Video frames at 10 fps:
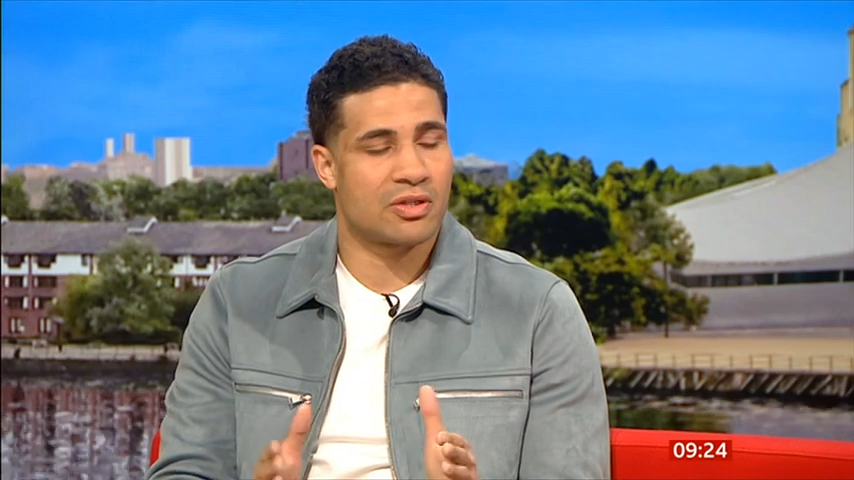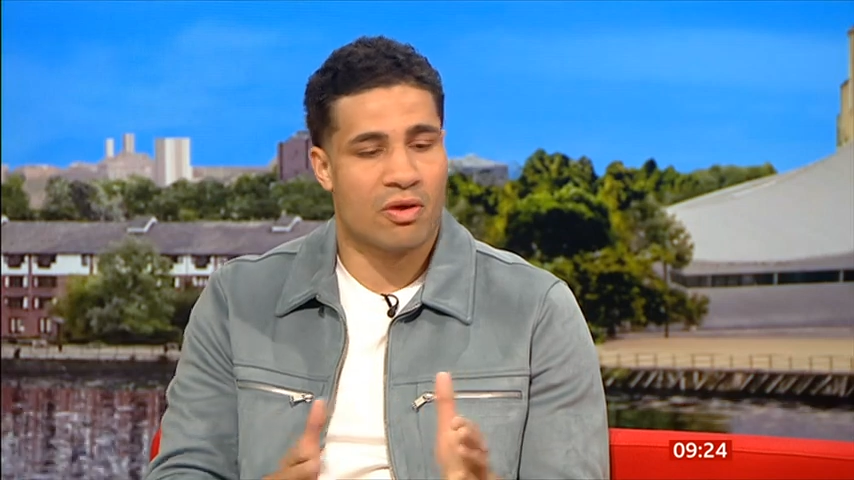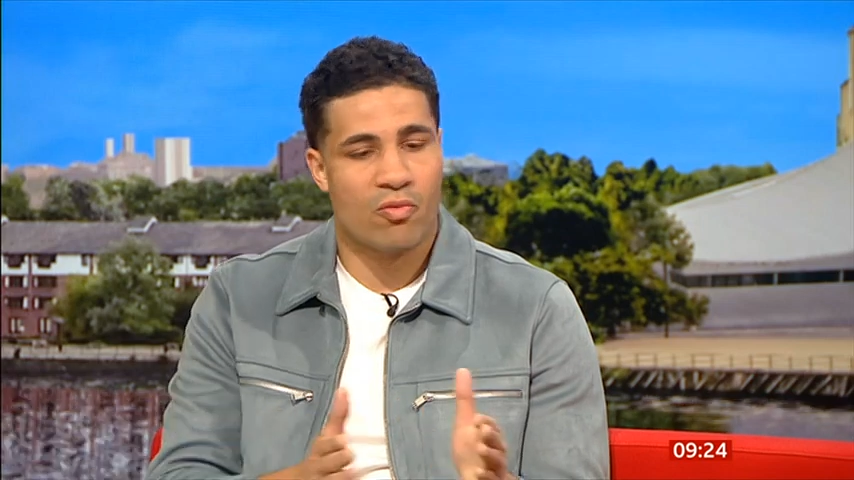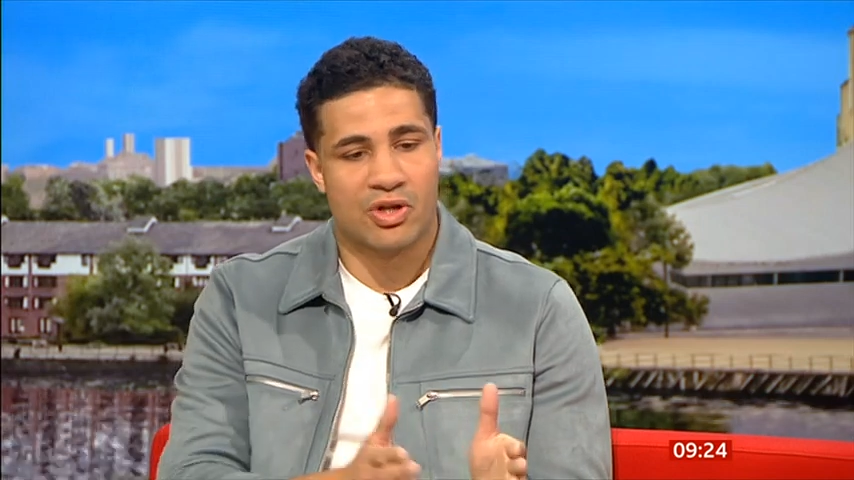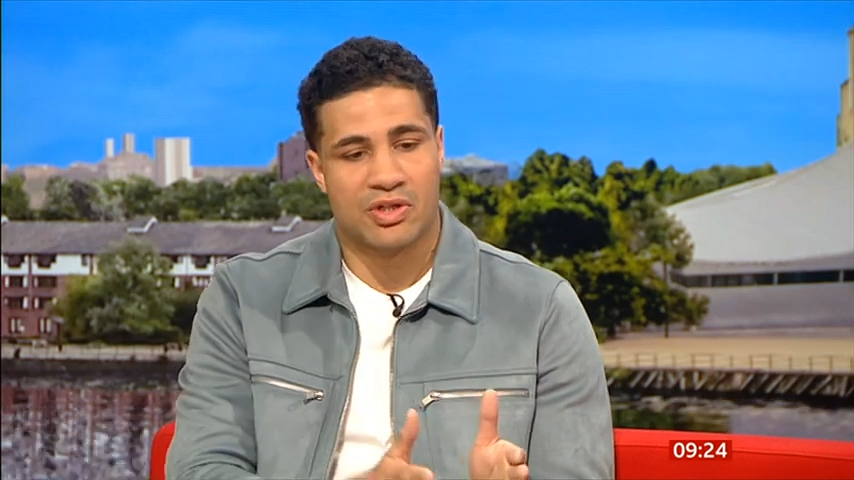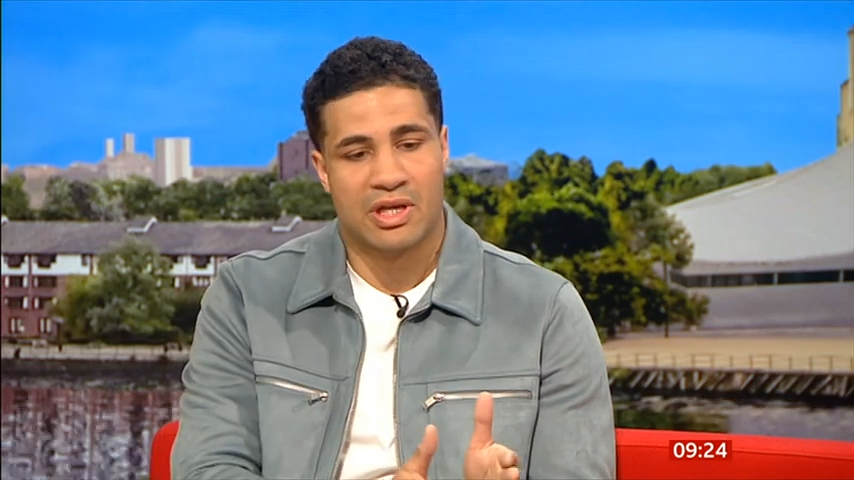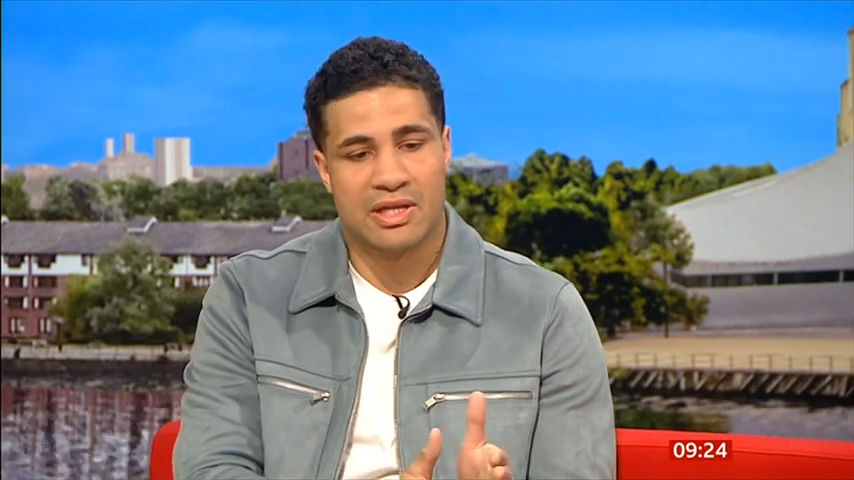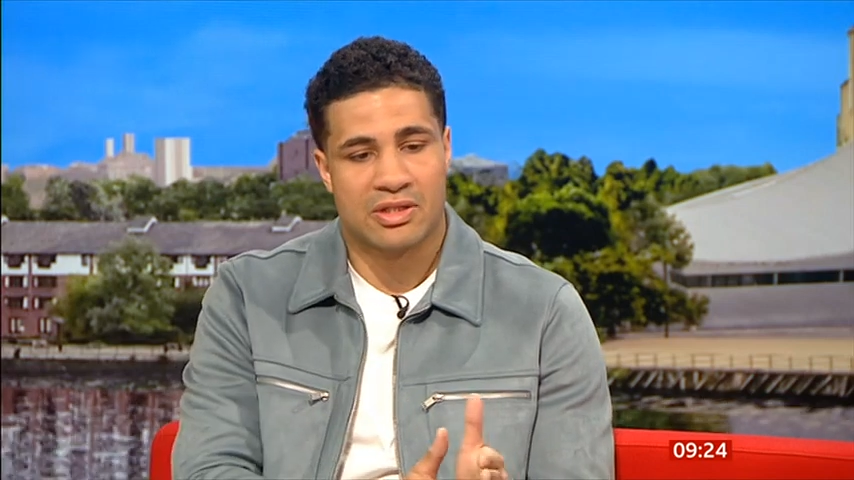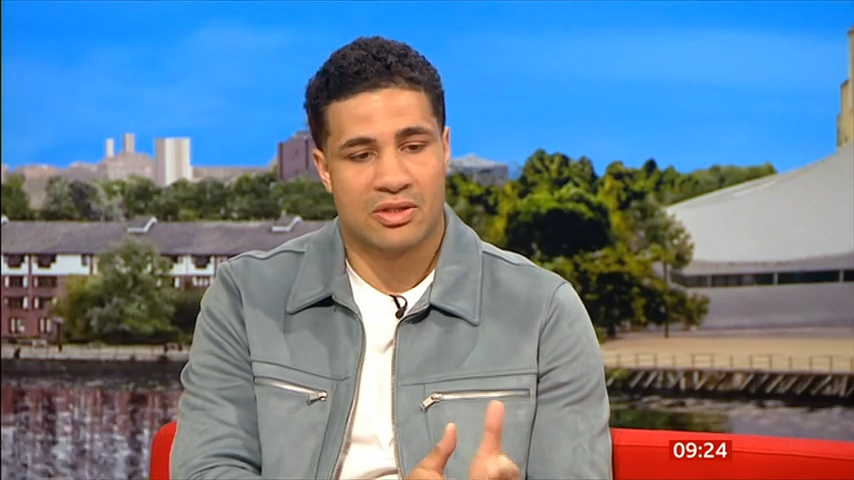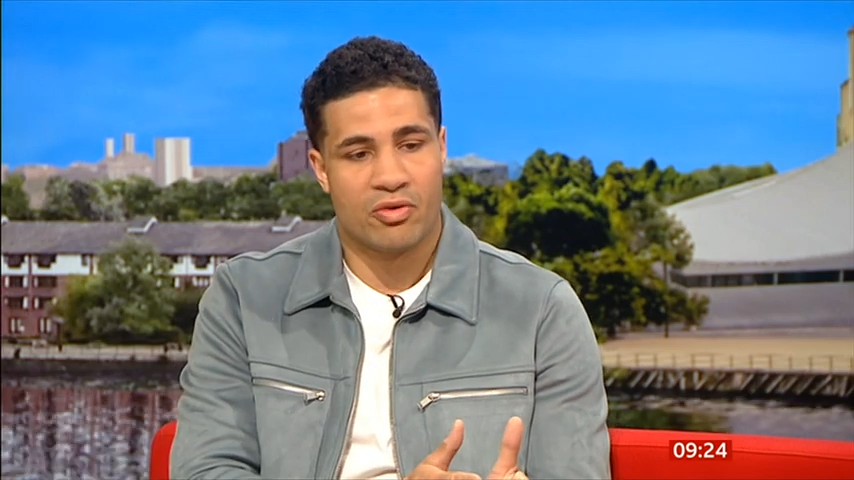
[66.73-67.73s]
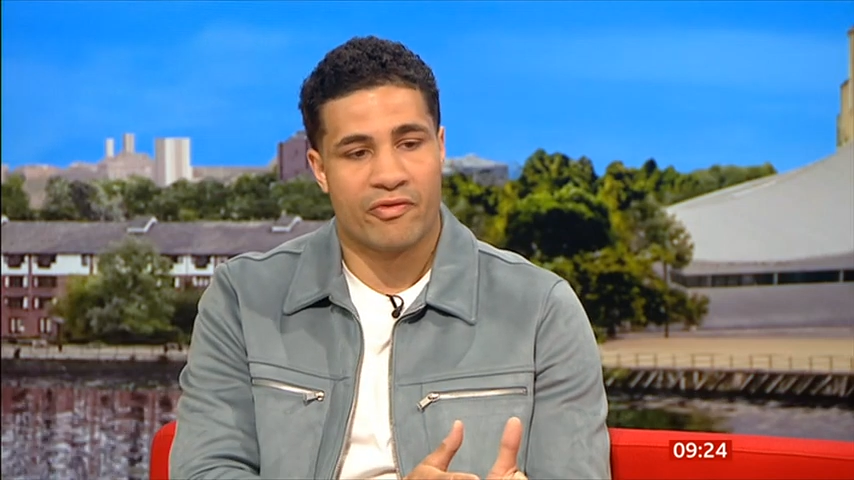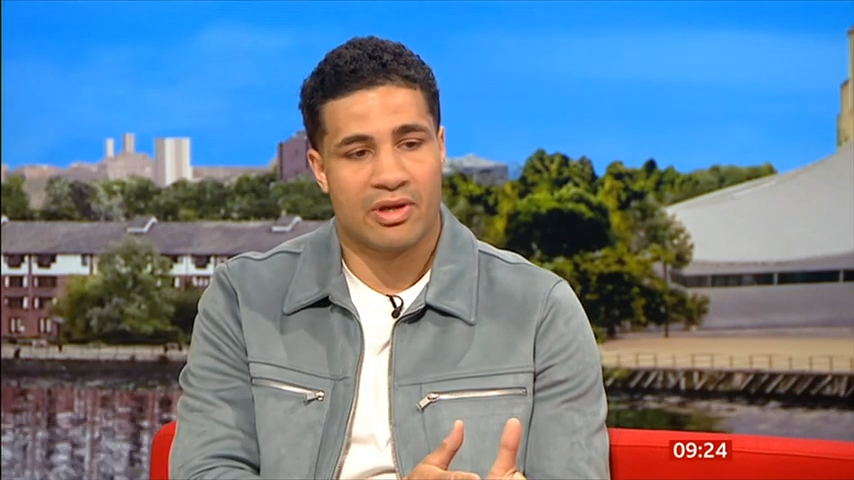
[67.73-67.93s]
so I watched his sort